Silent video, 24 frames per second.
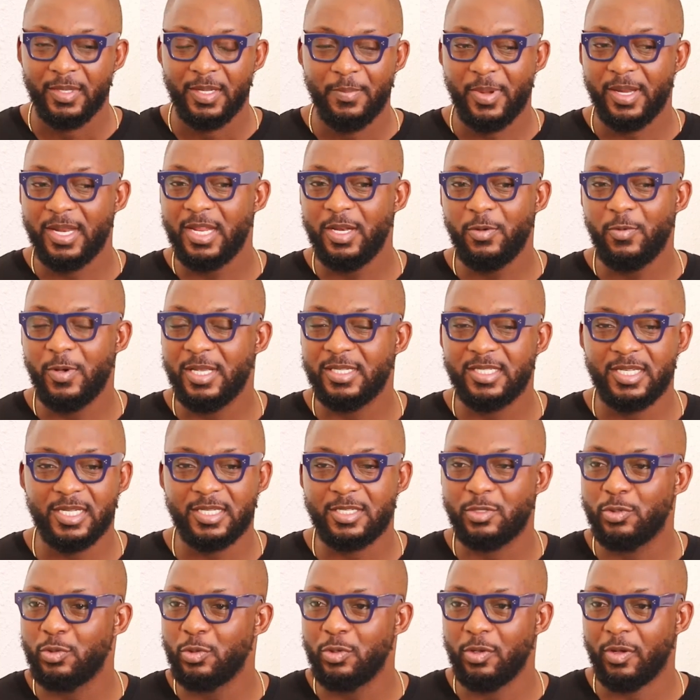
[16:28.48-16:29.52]
But anyways,
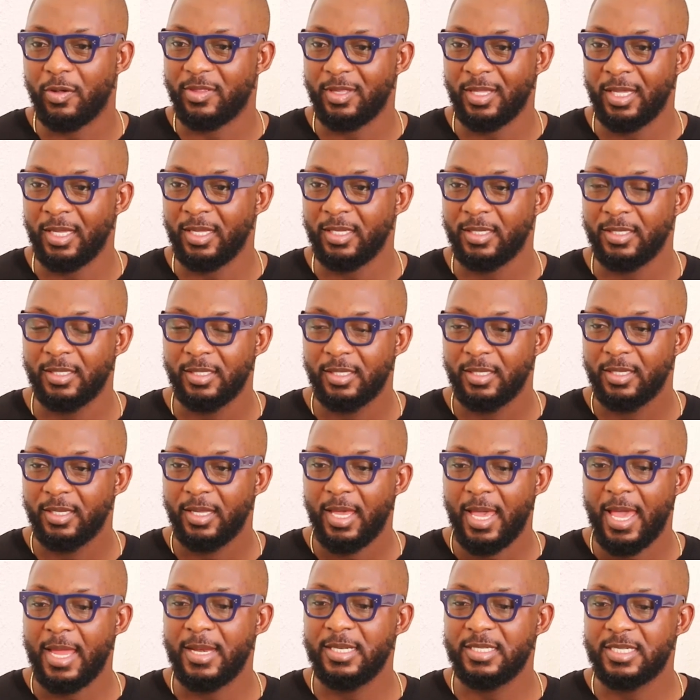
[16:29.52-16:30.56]
just do your thing
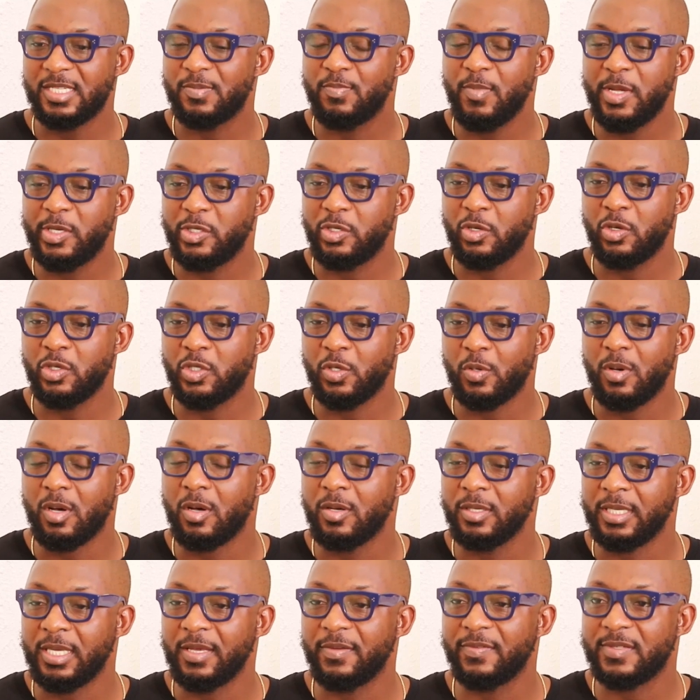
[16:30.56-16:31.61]
and just make sure
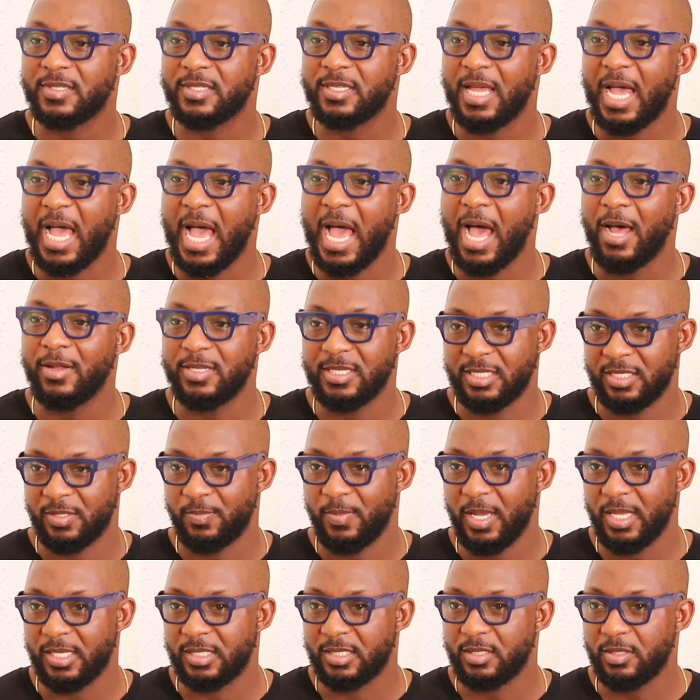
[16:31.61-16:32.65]
Joel gives out his
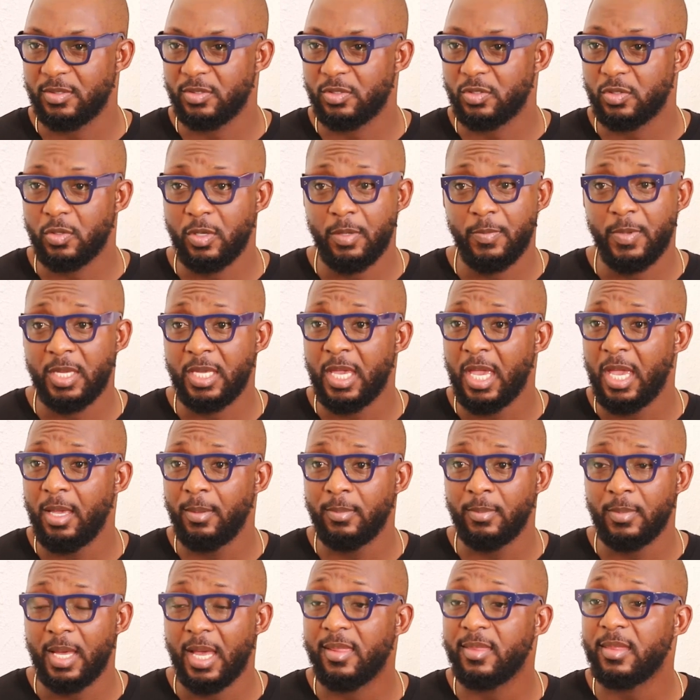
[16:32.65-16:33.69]
best. So it
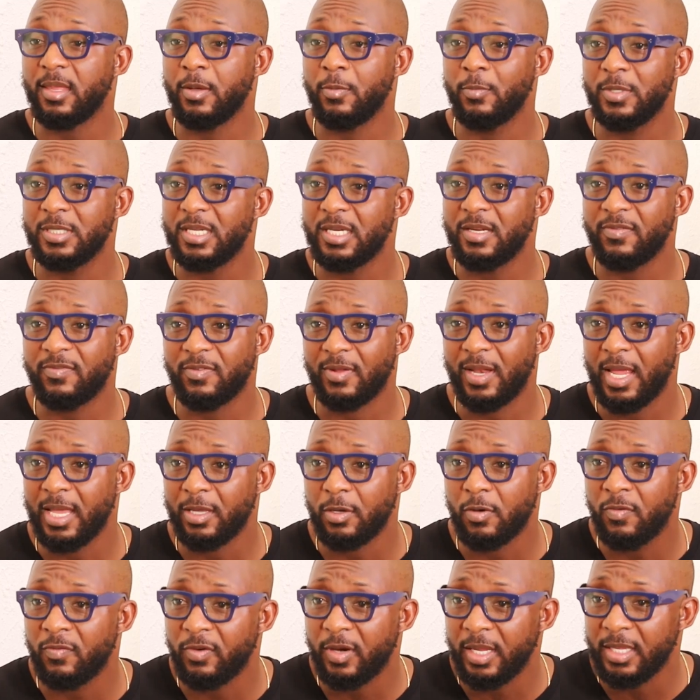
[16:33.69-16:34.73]
became a thing. We did it for like
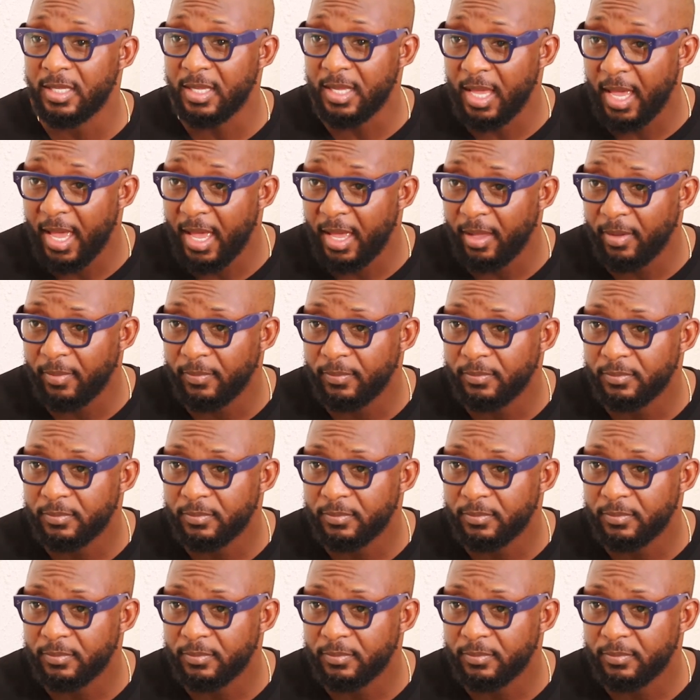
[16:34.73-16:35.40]
over a year.